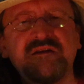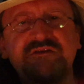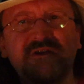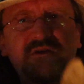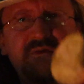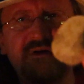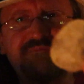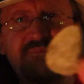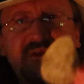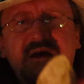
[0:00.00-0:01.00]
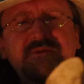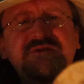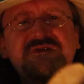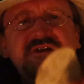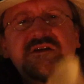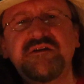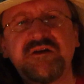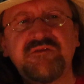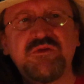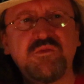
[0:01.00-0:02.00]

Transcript: so I would say if you